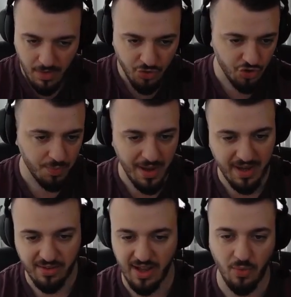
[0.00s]
Just
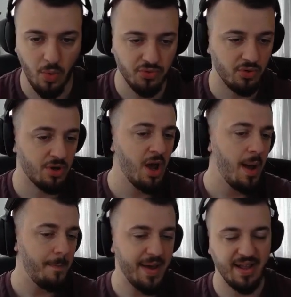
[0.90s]
make it like Warthog,
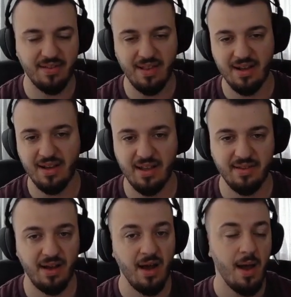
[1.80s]
make it like
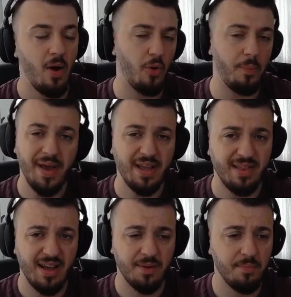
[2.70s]
Kata, or make it
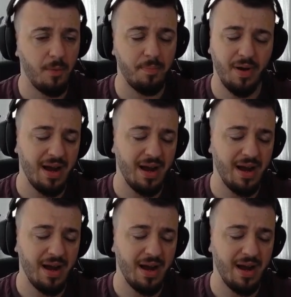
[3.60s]
like Mop.